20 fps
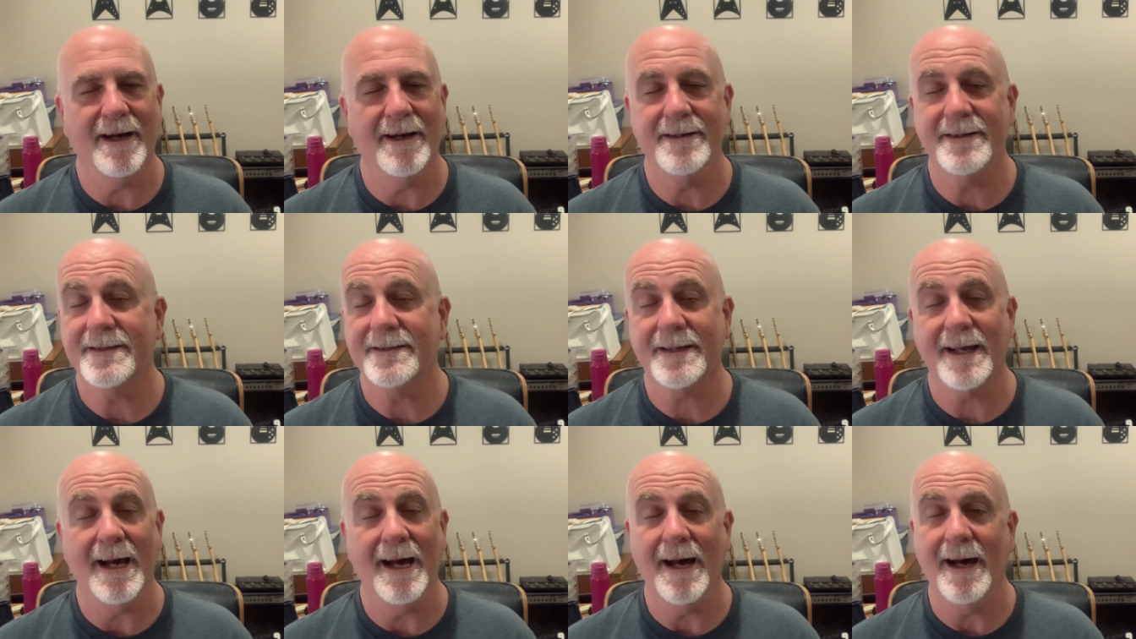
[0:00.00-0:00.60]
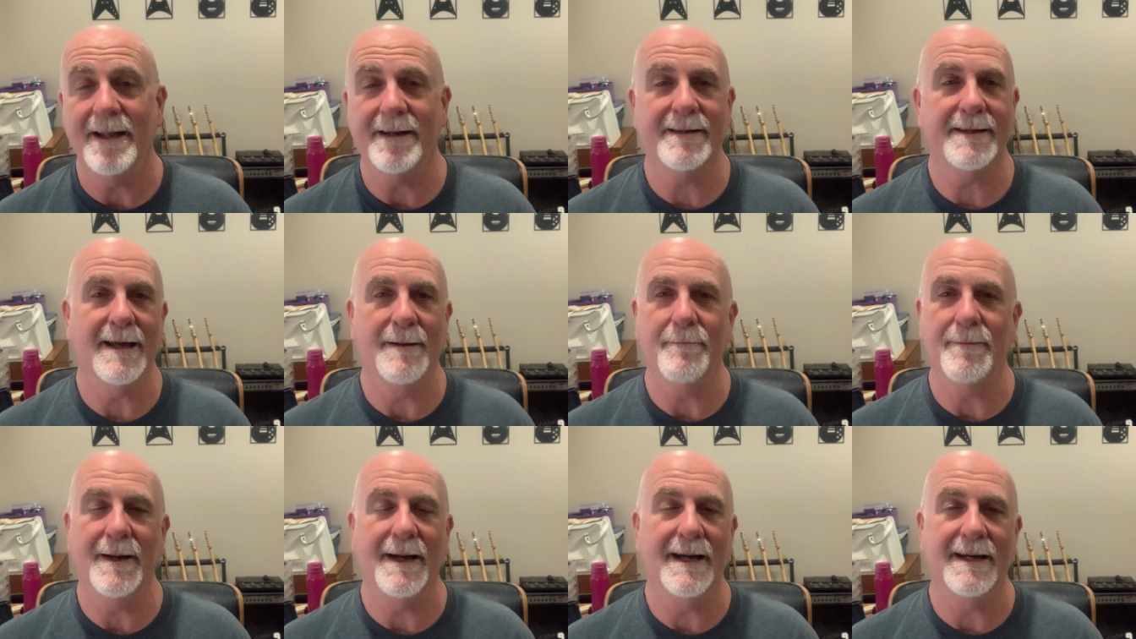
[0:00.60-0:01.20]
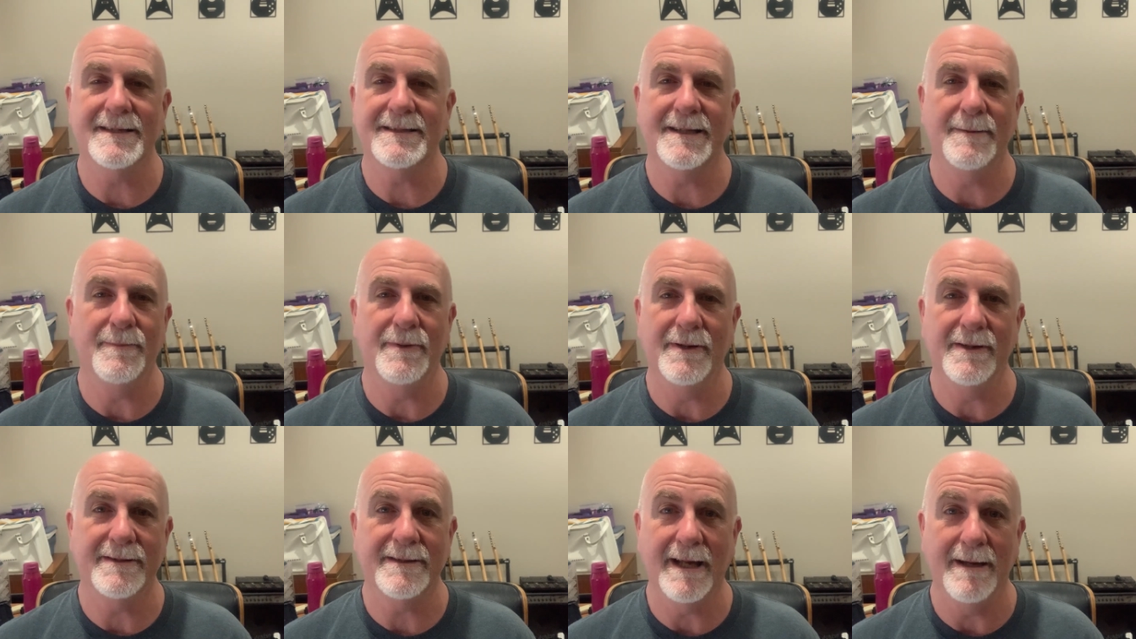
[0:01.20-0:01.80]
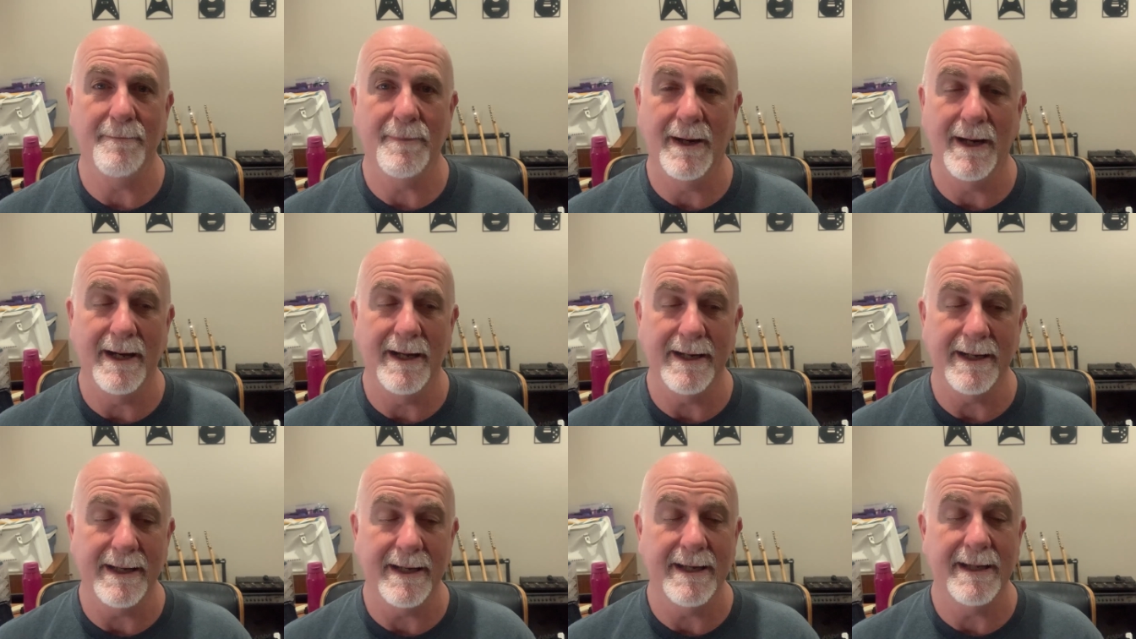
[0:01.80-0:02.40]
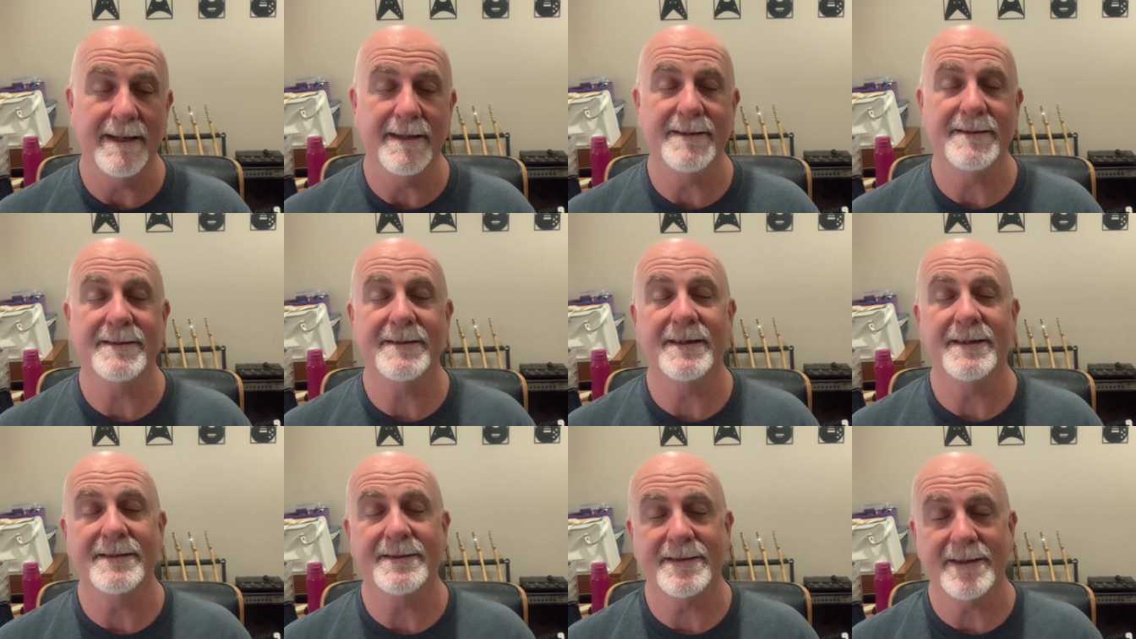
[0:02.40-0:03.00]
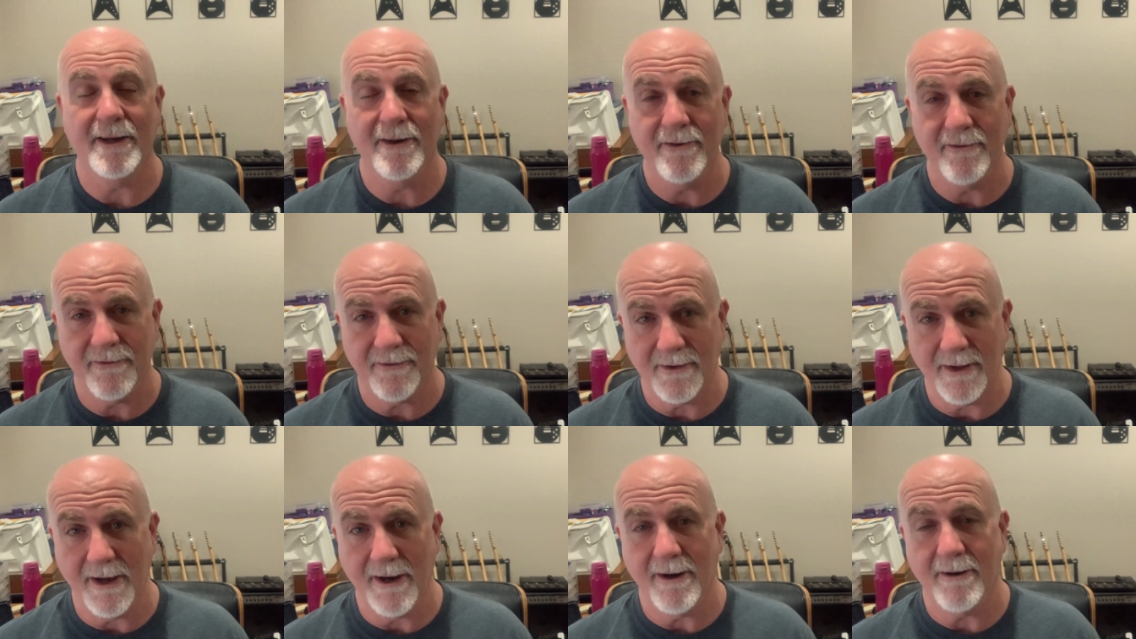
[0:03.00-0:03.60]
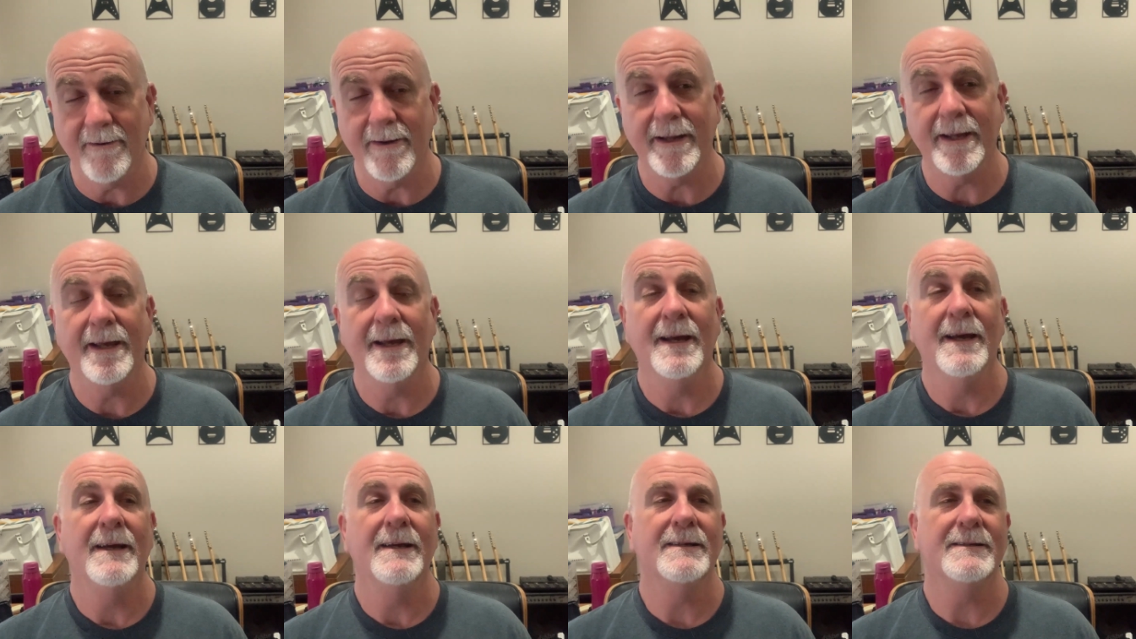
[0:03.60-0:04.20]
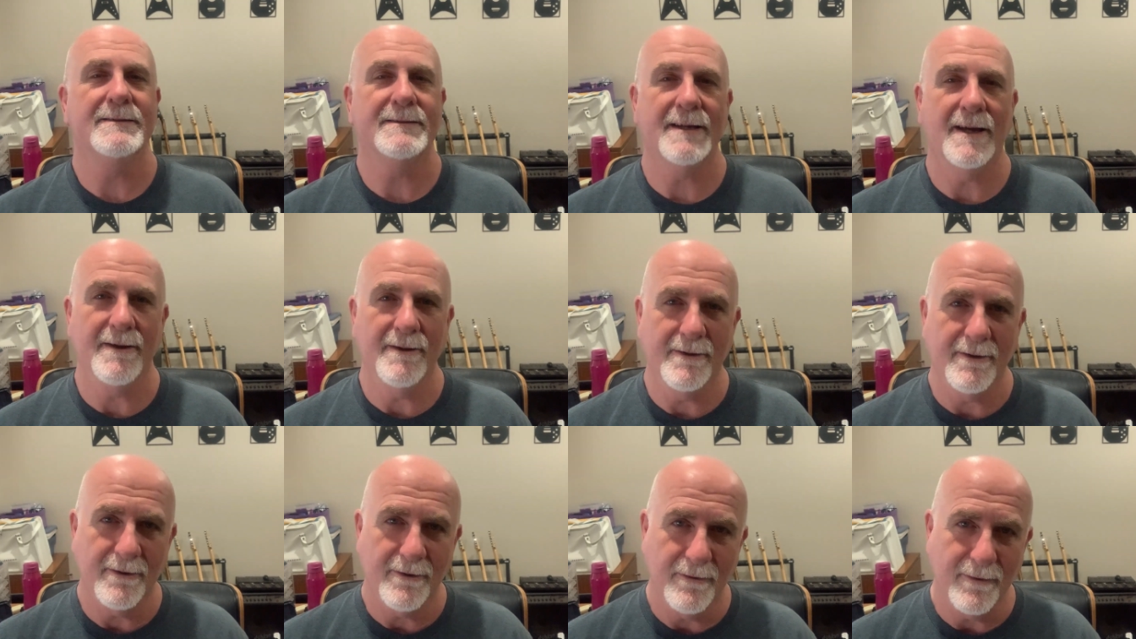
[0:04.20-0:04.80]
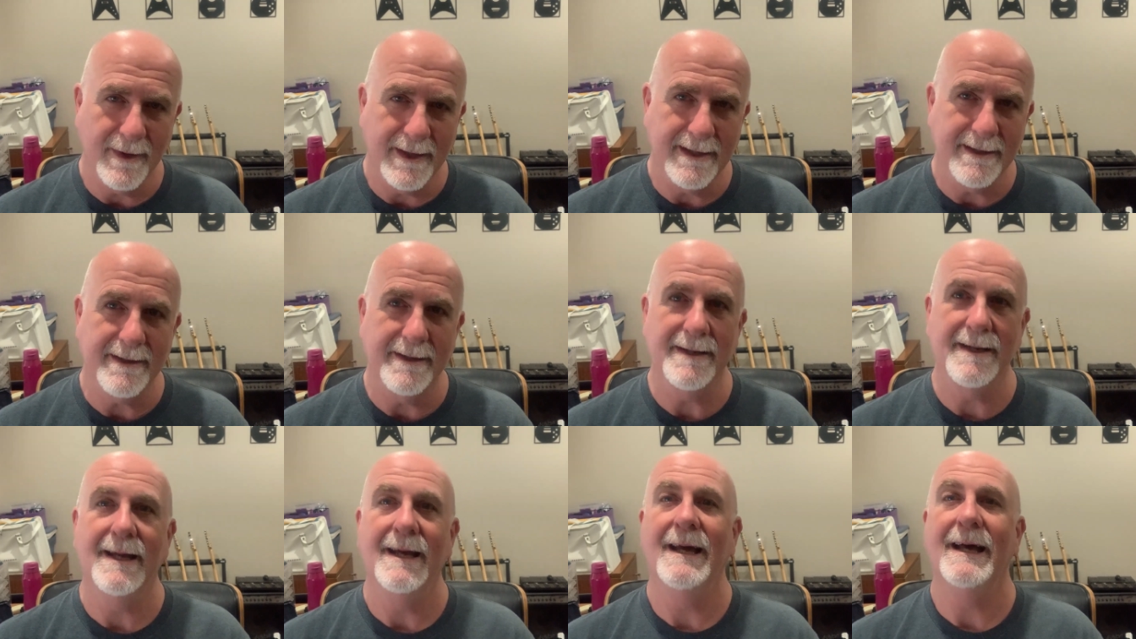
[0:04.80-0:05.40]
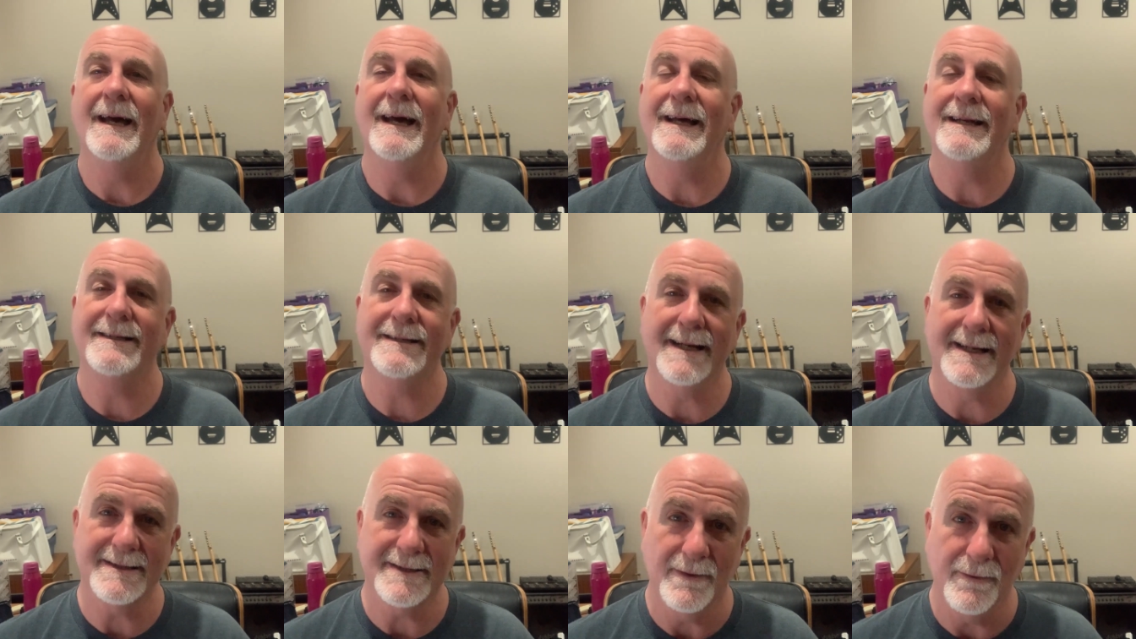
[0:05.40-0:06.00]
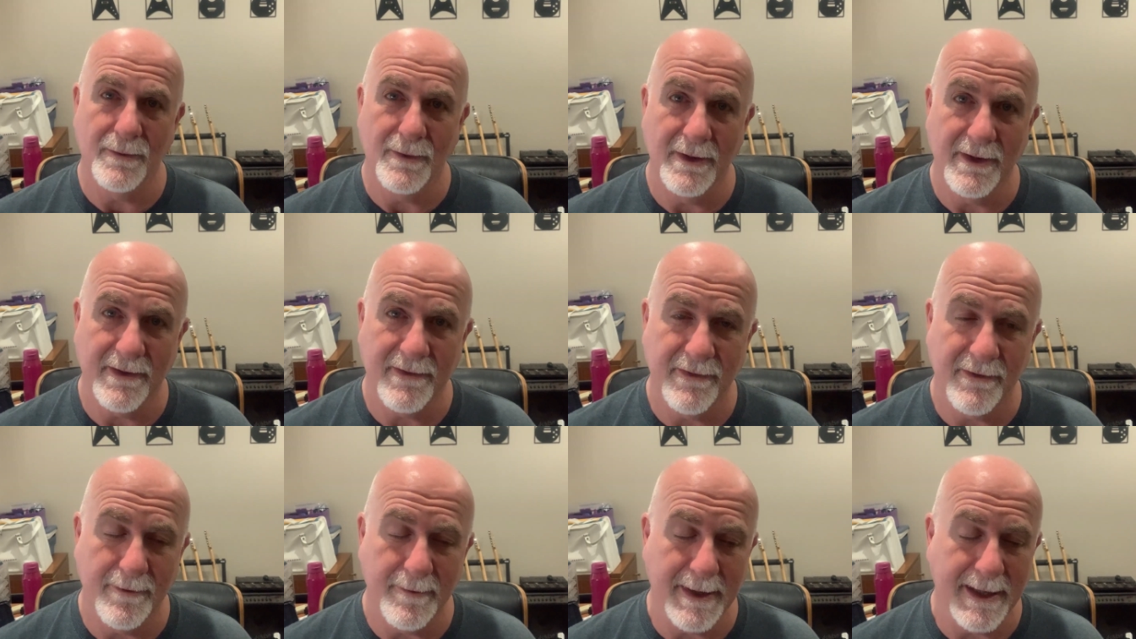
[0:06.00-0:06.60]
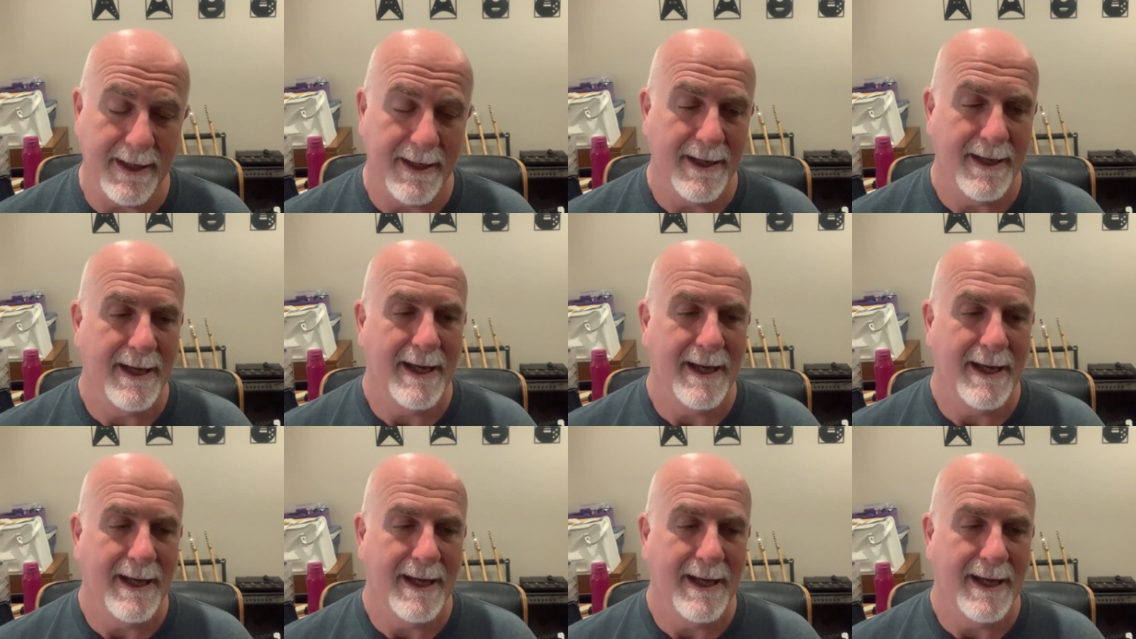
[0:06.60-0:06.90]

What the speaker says: I just can't get past the birthday party. It is just so flowery, so long-winded, it doesn't work for me.